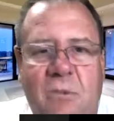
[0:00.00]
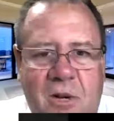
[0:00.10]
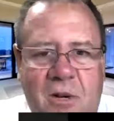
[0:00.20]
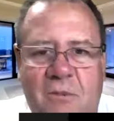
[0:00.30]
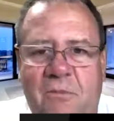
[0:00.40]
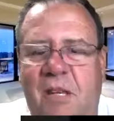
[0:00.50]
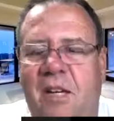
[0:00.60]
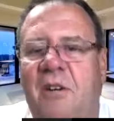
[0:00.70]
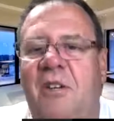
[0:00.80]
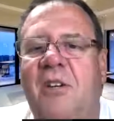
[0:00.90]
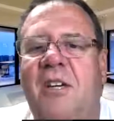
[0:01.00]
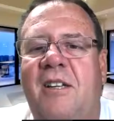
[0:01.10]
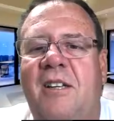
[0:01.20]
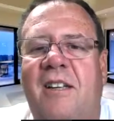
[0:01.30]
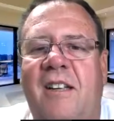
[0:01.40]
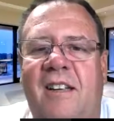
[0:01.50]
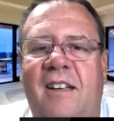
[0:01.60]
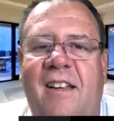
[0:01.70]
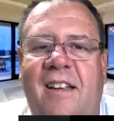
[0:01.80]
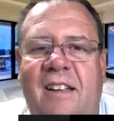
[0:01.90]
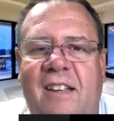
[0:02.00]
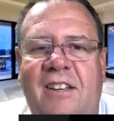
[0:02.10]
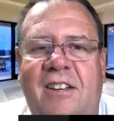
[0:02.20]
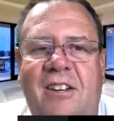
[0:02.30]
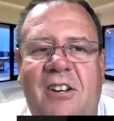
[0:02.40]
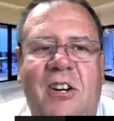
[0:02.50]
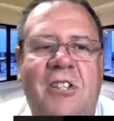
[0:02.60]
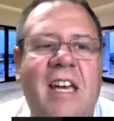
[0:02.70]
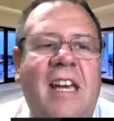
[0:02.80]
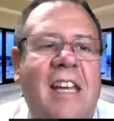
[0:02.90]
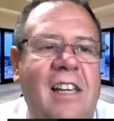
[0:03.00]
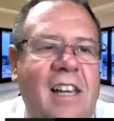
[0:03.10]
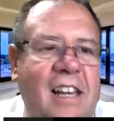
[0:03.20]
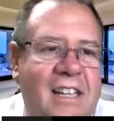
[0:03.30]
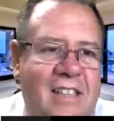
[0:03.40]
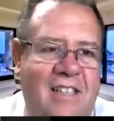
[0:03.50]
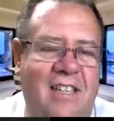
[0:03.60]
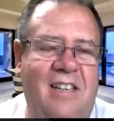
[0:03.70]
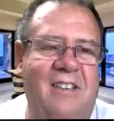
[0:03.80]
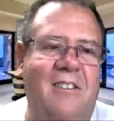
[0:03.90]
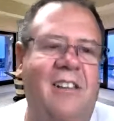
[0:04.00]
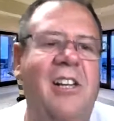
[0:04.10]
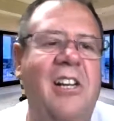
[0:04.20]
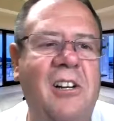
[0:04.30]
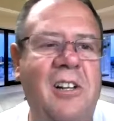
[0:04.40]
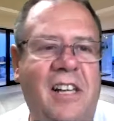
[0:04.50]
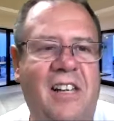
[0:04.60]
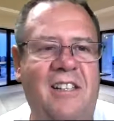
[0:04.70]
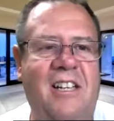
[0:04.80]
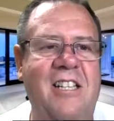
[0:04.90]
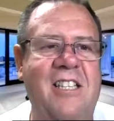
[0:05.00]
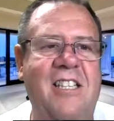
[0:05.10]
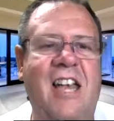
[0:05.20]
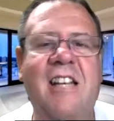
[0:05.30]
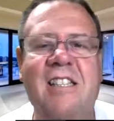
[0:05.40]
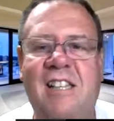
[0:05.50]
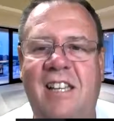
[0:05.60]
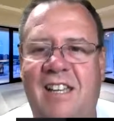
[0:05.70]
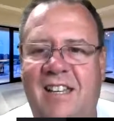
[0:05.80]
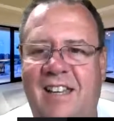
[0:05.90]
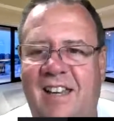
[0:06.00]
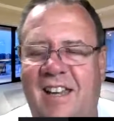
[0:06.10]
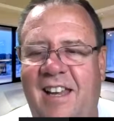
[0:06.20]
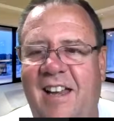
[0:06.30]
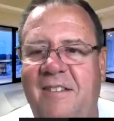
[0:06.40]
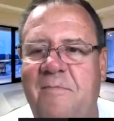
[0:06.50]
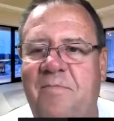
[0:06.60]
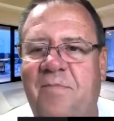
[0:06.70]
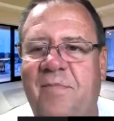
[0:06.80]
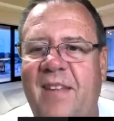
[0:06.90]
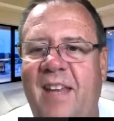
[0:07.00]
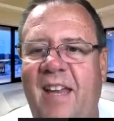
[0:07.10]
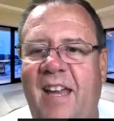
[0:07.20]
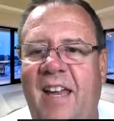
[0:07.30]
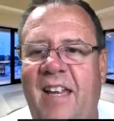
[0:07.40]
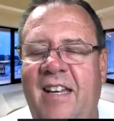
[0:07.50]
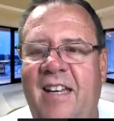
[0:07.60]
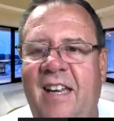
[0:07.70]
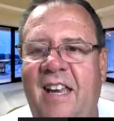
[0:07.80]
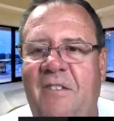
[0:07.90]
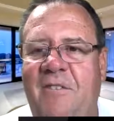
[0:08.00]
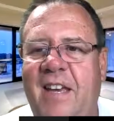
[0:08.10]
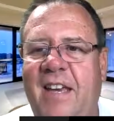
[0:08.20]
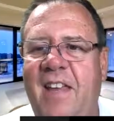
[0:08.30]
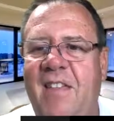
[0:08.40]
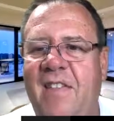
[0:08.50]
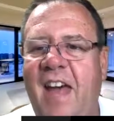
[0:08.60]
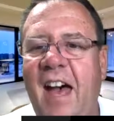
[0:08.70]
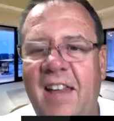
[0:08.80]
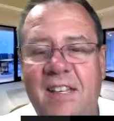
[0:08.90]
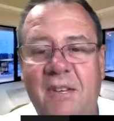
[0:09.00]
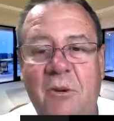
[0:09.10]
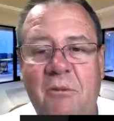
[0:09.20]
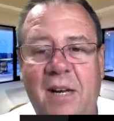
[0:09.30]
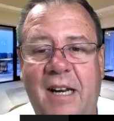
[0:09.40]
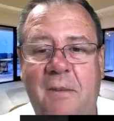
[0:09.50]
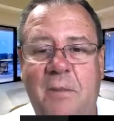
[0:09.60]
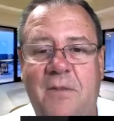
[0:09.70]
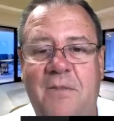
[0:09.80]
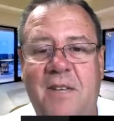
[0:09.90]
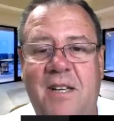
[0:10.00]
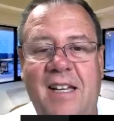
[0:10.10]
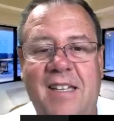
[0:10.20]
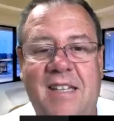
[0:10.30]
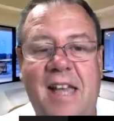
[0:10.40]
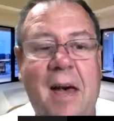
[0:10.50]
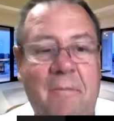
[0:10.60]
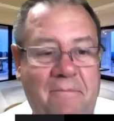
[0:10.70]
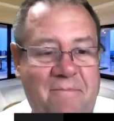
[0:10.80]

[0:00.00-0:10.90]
where, you can articulate it clearly and concisely. And if you get that, then we're ready to move to the next step.